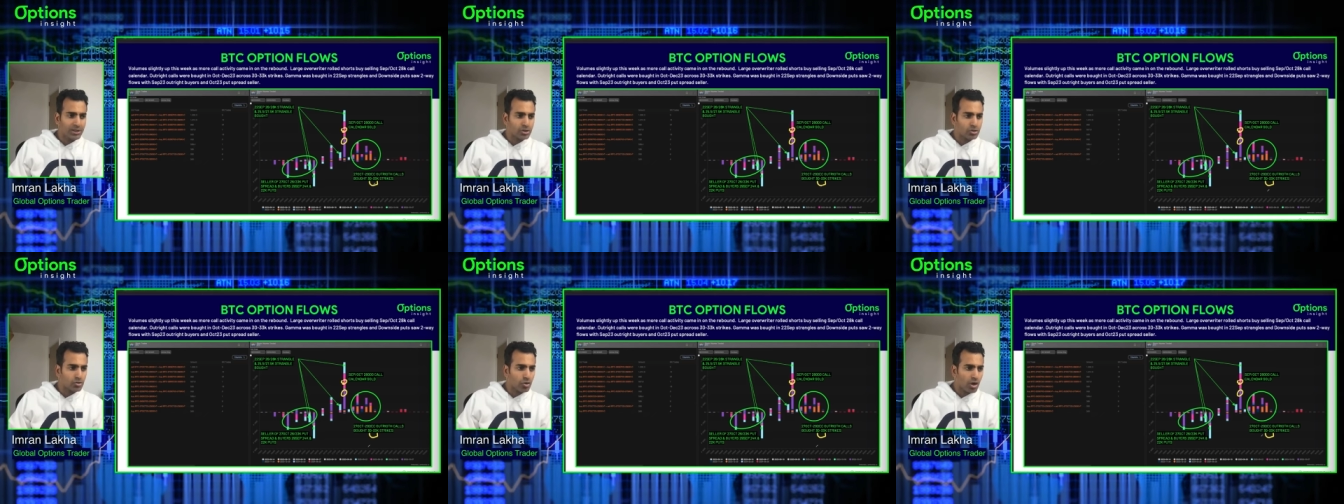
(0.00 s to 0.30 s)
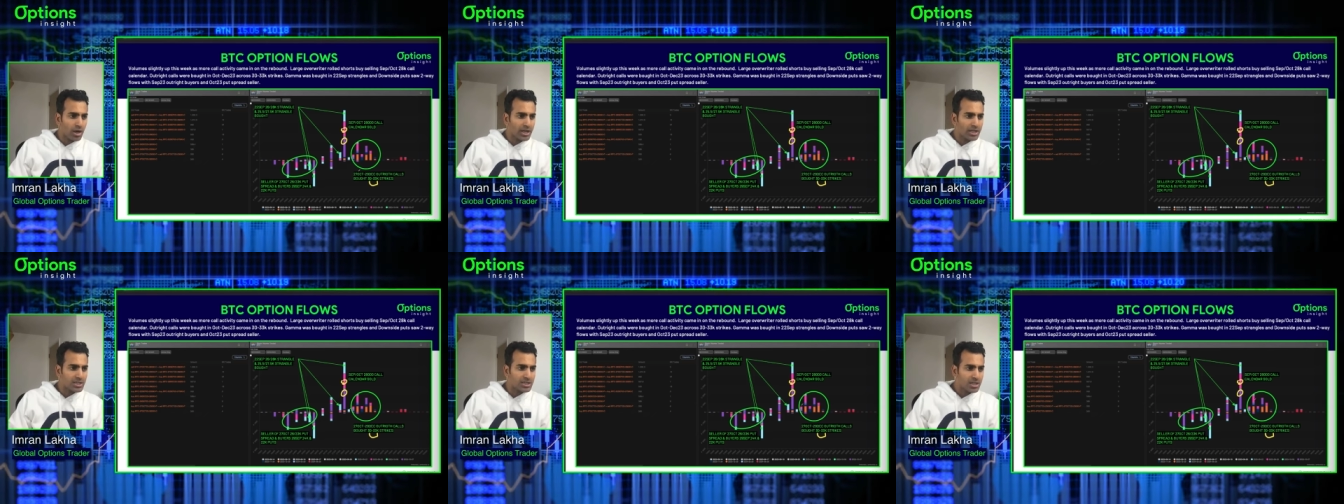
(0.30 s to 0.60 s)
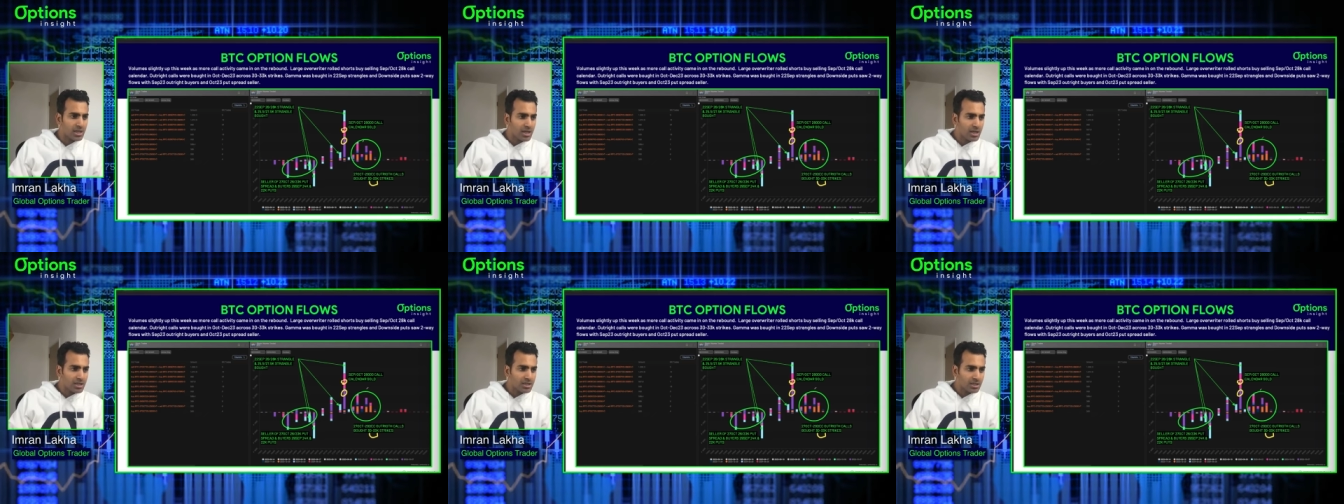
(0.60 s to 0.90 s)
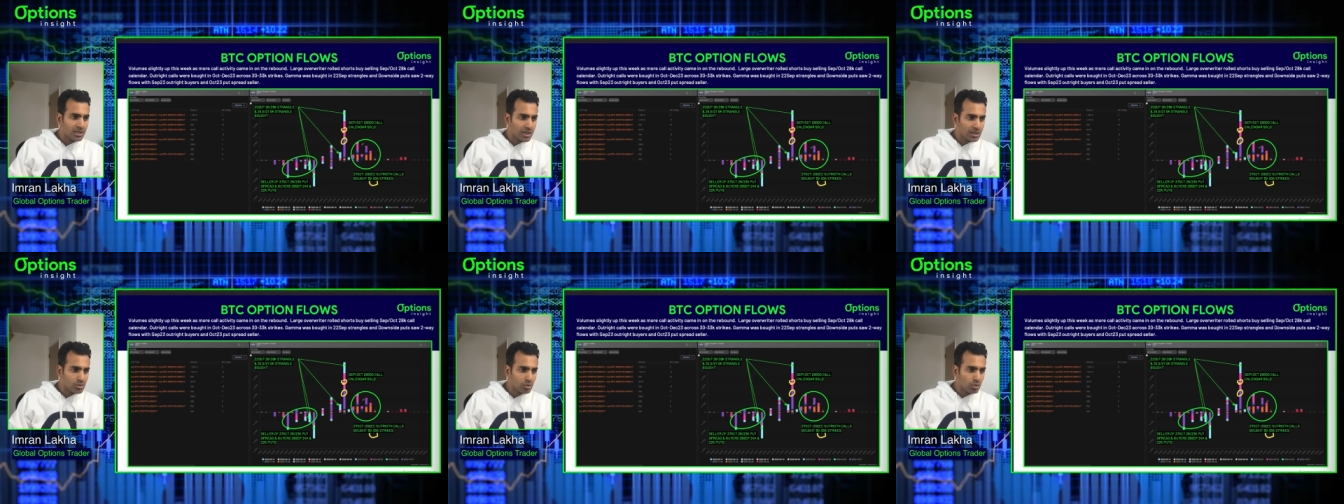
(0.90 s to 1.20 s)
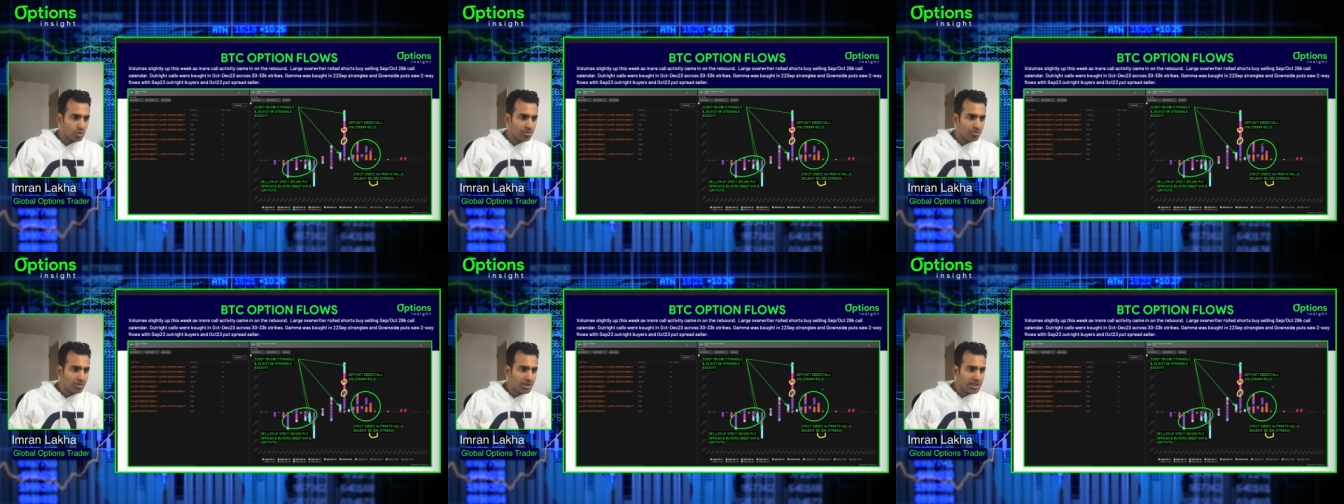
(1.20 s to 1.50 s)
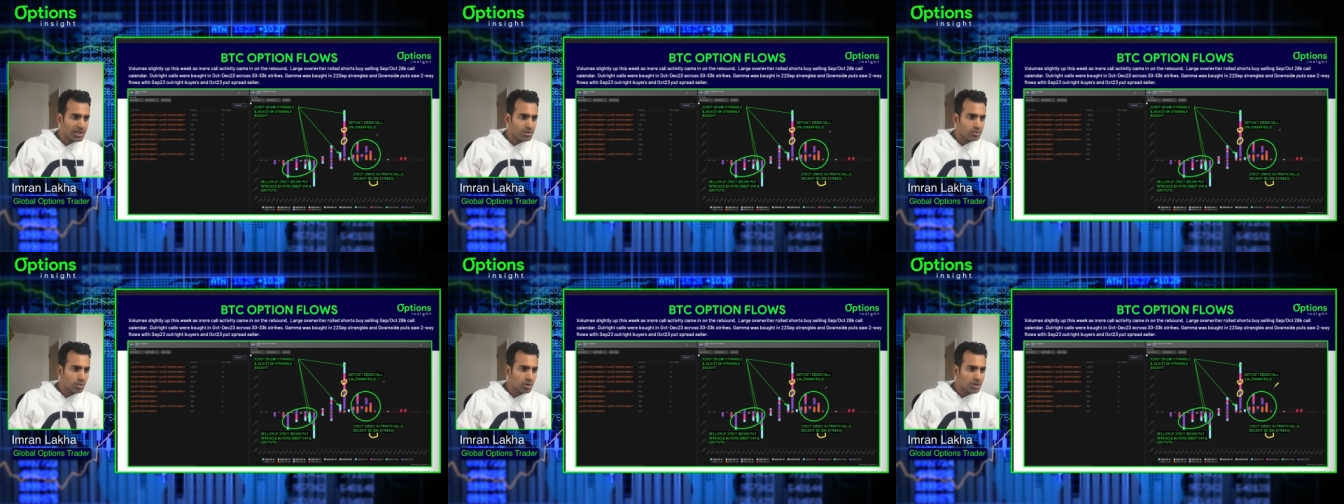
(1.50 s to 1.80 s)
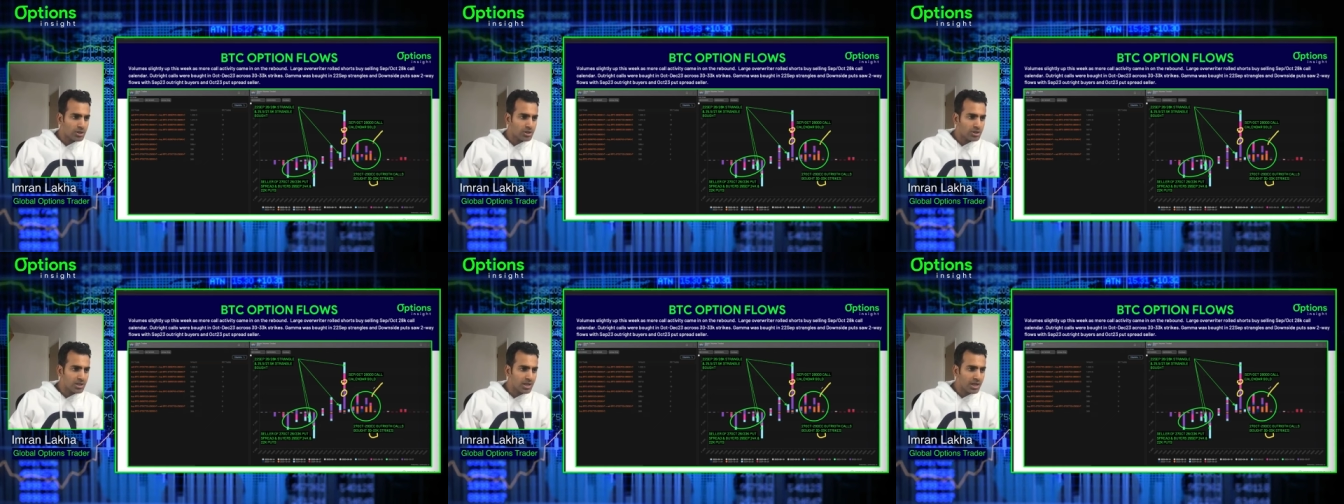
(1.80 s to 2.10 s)
strikes. So that's all of these
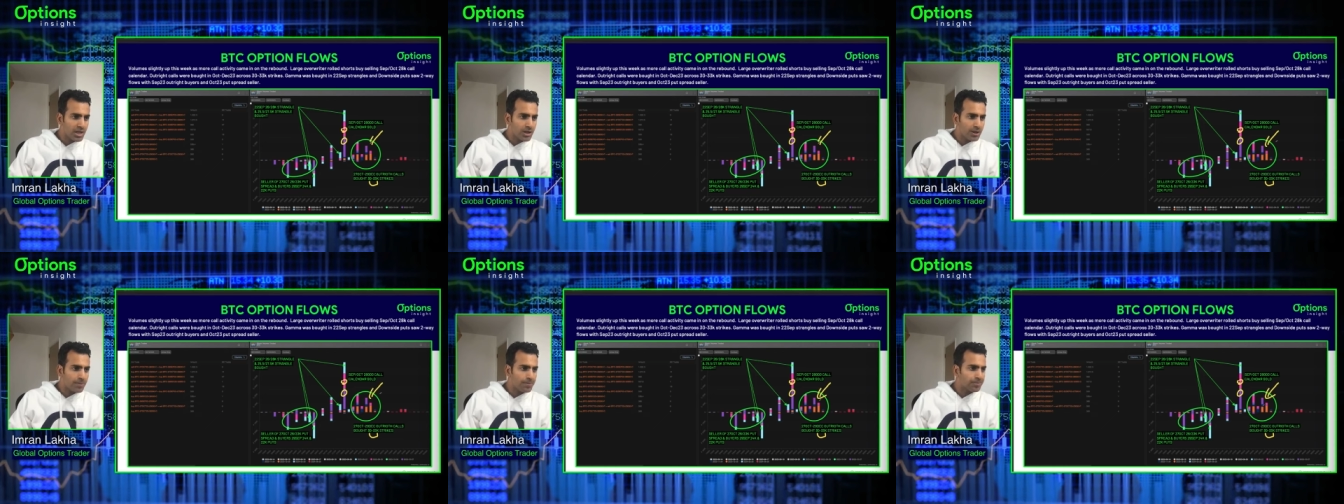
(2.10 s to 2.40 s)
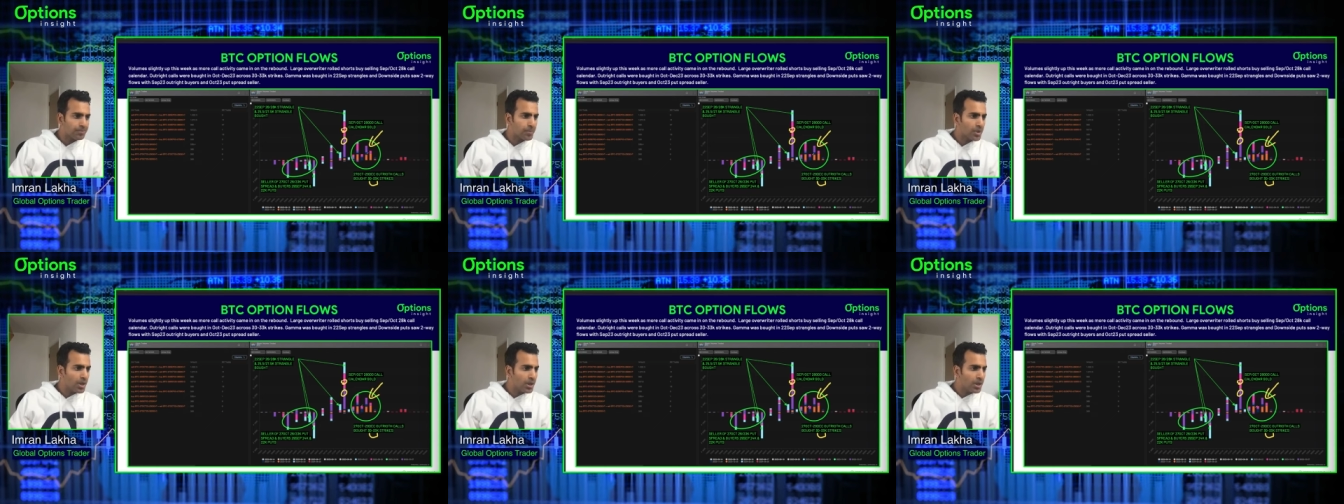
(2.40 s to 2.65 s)
ones here.